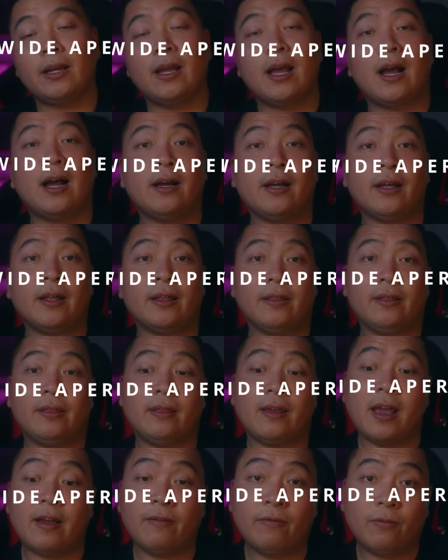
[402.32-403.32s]
uh,
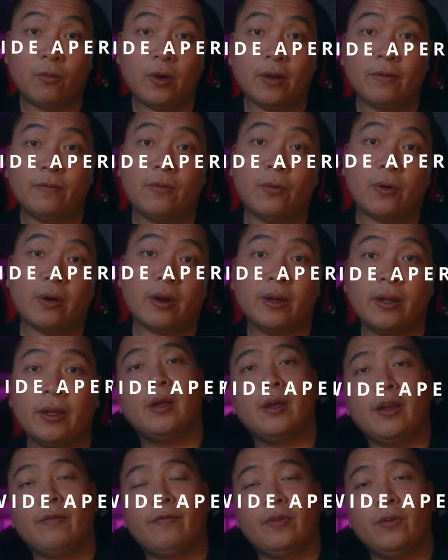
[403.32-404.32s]
the f1.4.
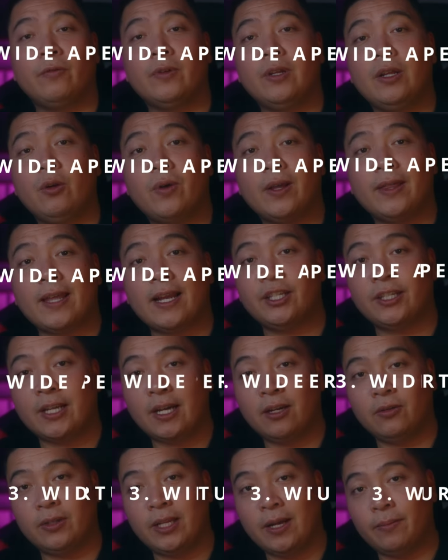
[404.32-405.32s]
If you really want that
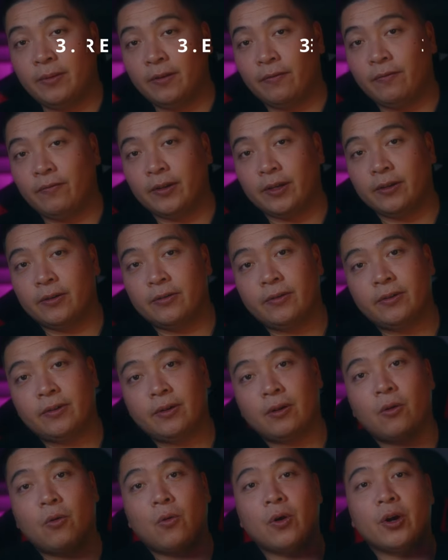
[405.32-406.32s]
shallow depth of field,
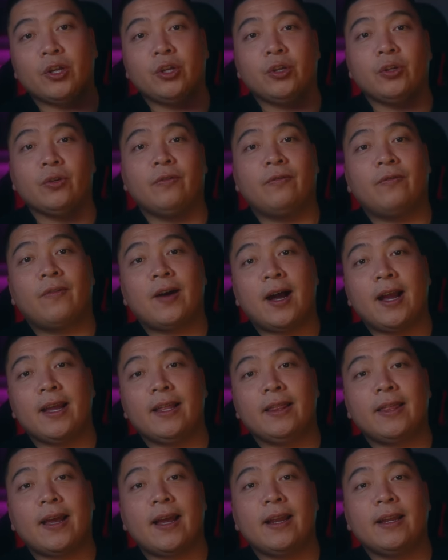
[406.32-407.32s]
or you
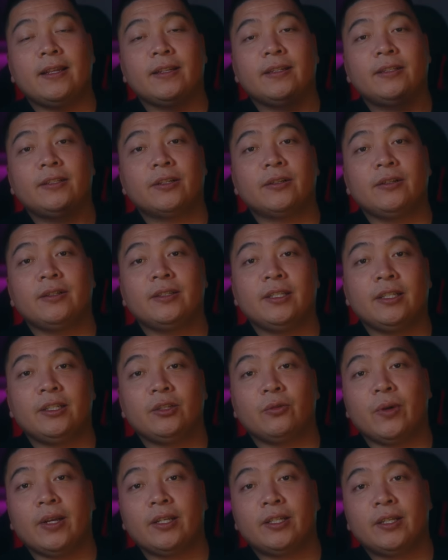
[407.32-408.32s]
find that in certain
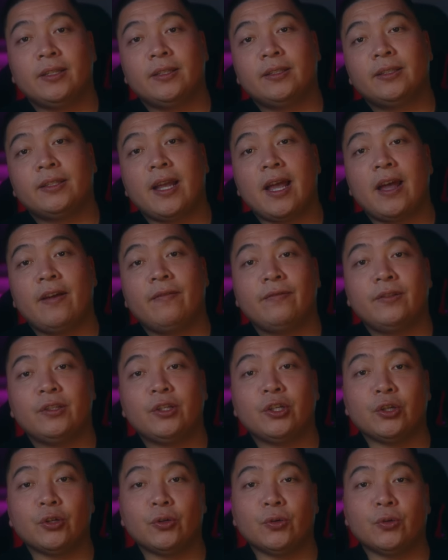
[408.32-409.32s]
situations the
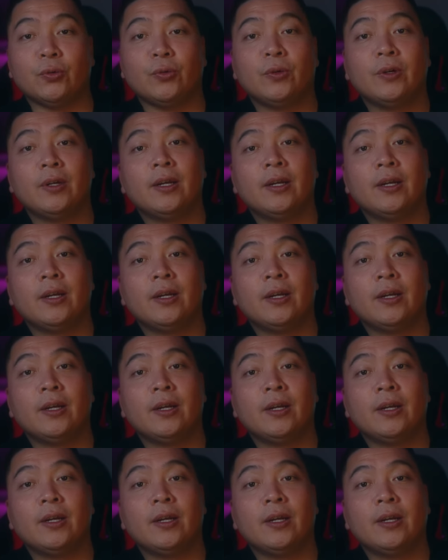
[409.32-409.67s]
f2